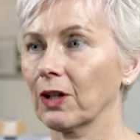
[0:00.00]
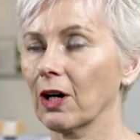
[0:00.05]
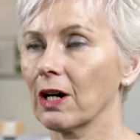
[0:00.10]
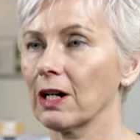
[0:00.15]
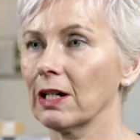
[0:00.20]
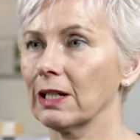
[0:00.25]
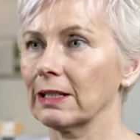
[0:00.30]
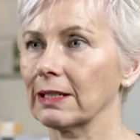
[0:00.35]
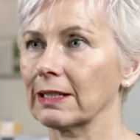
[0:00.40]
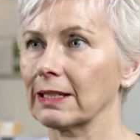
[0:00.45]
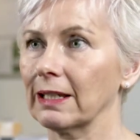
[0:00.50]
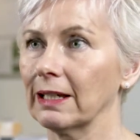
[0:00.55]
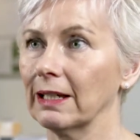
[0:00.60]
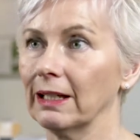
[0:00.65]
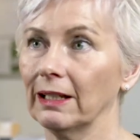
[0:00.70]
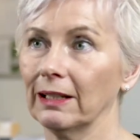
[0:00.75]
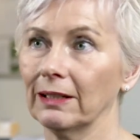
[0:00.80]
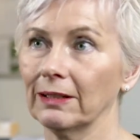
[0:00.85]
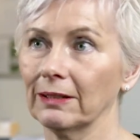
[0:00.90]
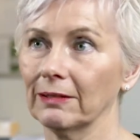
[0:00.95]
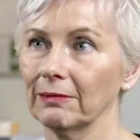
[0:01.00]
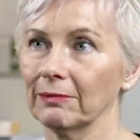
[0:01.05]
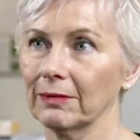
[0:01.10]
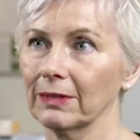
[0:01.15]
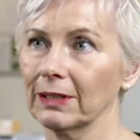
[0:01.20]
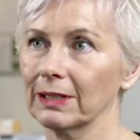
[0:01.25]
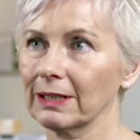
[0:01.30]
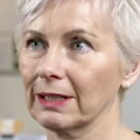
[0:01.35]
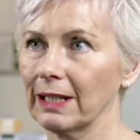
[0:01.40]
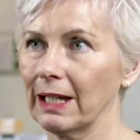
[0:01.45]
girls in,
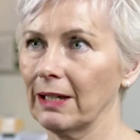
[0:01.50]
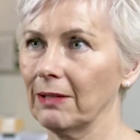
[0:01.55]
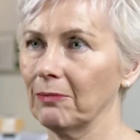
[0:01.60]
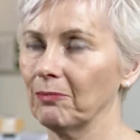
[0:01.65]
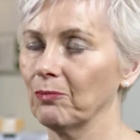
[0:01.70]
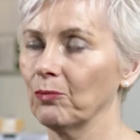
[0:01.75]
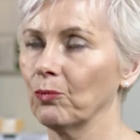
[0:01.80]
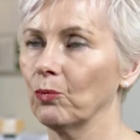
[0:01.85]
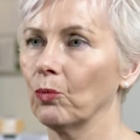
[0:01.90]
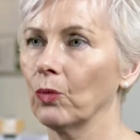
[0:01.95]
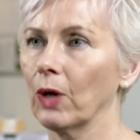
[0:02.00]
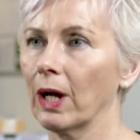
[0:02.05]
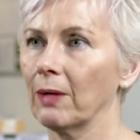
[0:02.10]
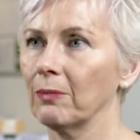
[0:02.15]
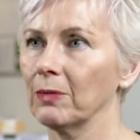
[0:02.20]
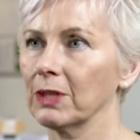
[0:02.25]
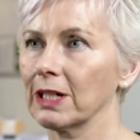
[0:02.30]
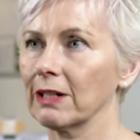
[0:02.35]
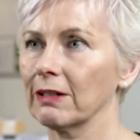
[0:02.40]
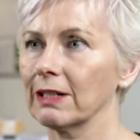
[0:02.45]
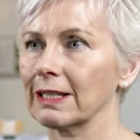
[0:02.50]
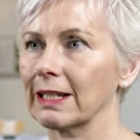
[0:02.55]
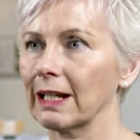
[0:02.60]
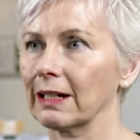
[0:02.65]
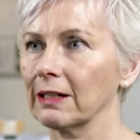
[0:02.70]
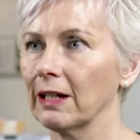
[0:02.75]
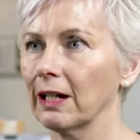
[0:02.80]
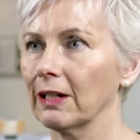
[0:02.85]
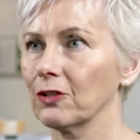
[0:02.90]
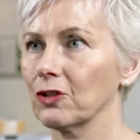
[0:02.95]
say, materials
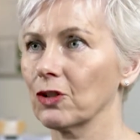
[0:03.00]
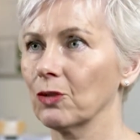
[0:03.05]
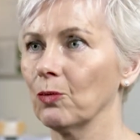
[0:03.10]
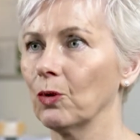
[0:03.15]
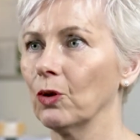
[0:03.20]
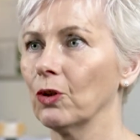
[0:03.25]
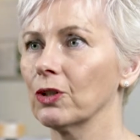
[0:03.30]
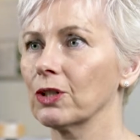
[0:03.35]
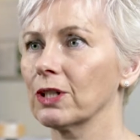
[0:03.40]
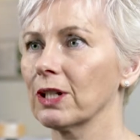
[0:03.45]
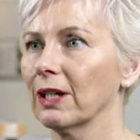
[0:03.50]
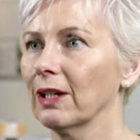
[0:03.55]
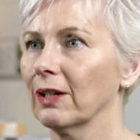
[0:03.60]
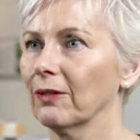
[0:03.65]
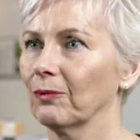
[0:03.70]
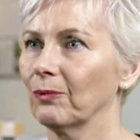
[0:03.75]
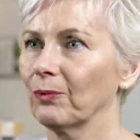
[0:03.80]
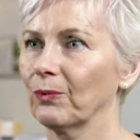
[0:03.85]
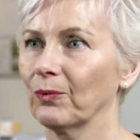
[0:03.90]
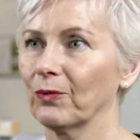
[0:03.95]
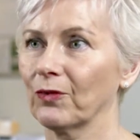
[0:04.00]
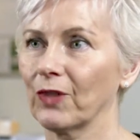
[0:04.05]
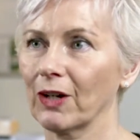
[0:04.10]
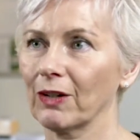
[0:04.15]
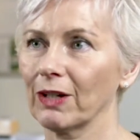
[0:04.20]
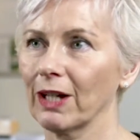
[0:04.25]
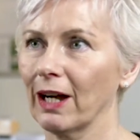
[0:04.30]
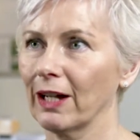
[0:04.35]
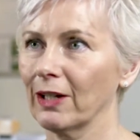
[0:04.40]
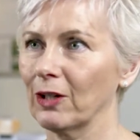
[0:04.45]
technology would,
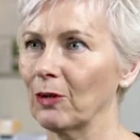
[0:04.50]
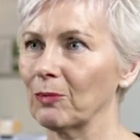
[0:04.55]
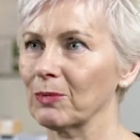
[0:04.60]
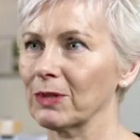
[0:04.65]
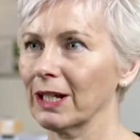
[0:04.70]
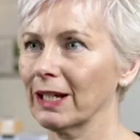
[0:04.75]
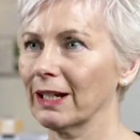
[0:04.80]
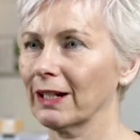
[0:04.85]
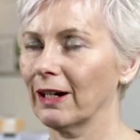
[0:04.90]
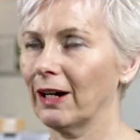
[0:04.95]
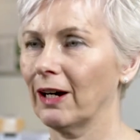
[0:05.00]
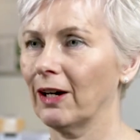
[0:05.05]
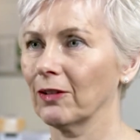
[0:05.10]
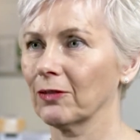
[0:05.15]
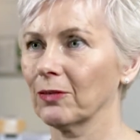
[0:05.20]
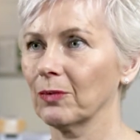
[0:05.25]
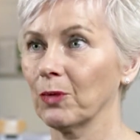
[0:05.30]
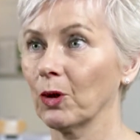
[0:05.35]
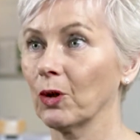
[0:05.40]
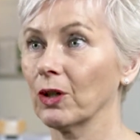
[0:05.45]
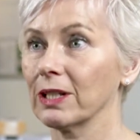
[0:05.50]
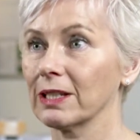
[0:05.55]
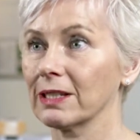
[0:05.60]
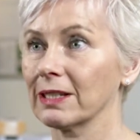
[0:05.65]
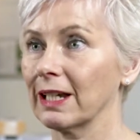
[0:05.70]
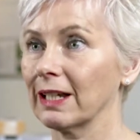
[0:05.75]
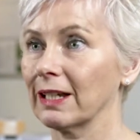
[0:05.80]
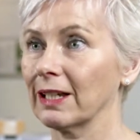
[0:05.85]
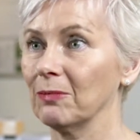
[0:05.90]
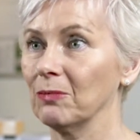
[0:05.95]
very high uptake of boys
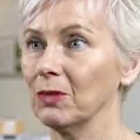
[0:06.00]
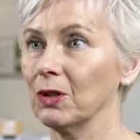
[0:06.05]
taking